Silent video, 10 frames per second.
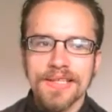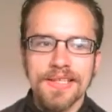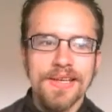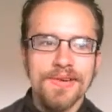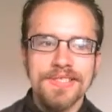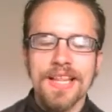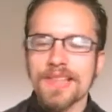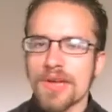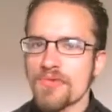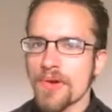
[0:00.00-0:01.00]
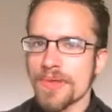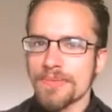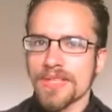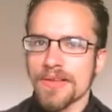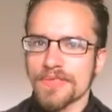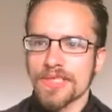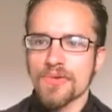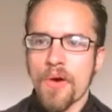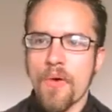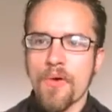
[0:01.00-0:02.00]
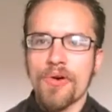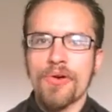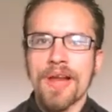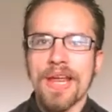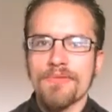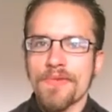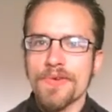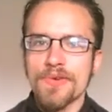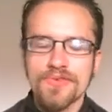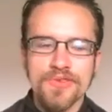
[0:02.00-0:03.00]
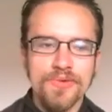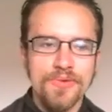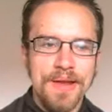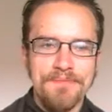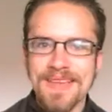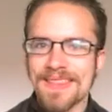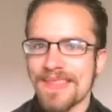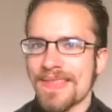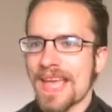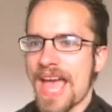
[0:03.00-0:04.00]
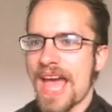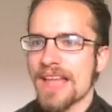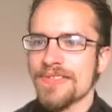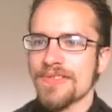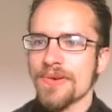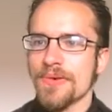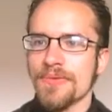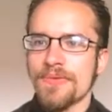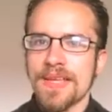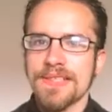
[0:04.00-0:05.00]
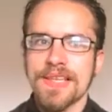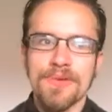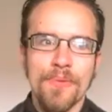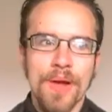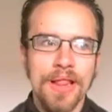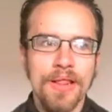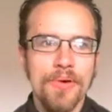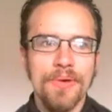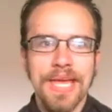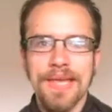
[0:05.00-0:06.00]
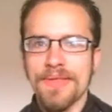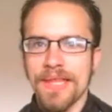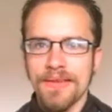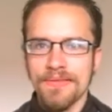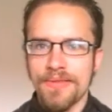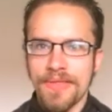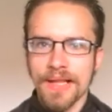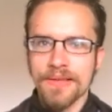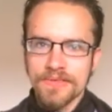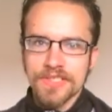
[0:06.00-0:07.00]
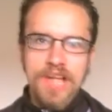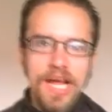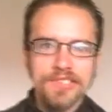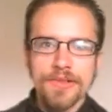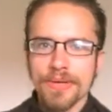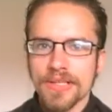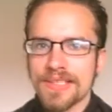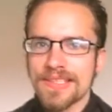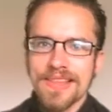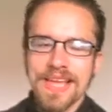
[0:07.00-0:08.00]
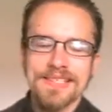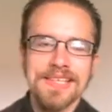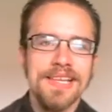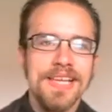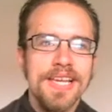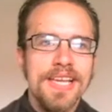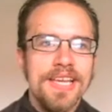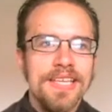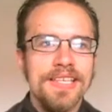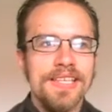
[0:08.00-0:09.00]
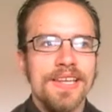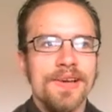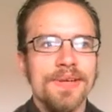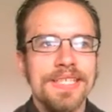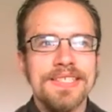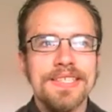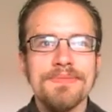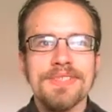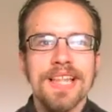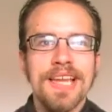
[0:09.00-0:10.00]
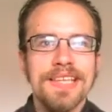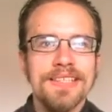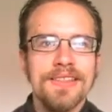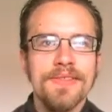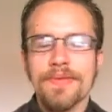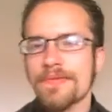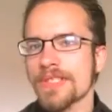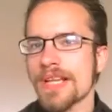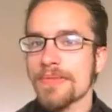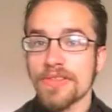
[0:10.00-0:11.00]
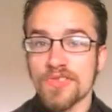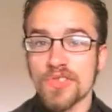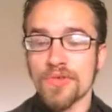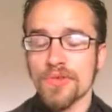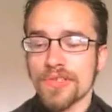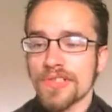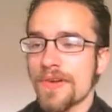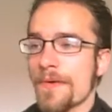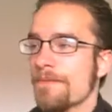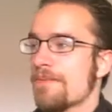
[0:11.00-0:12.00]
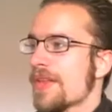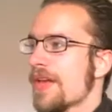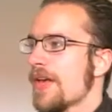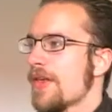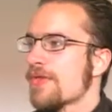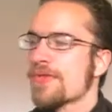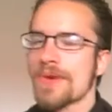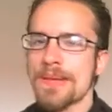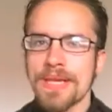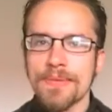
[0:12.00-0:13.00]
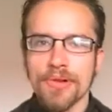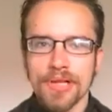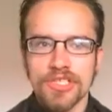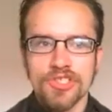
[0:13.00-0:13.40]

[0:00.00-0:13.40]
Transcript: it's like they wrote themselves into a corner and refused to admit that they had, so they said, well, okay, then they'll just dodge the bullets, and that's it. It seems like, for example, in the sewers, 3 people get